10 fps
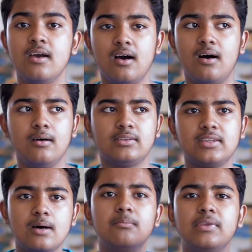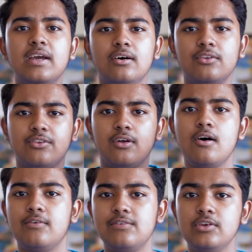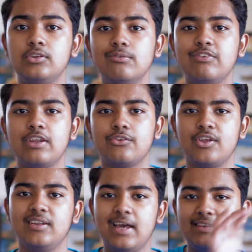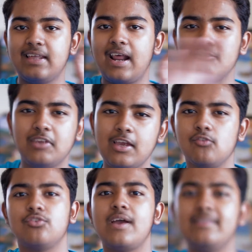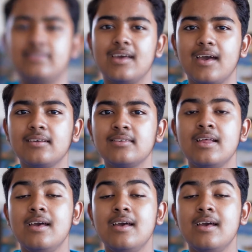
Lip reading: thumbnails of YouTube videos online that have like red text,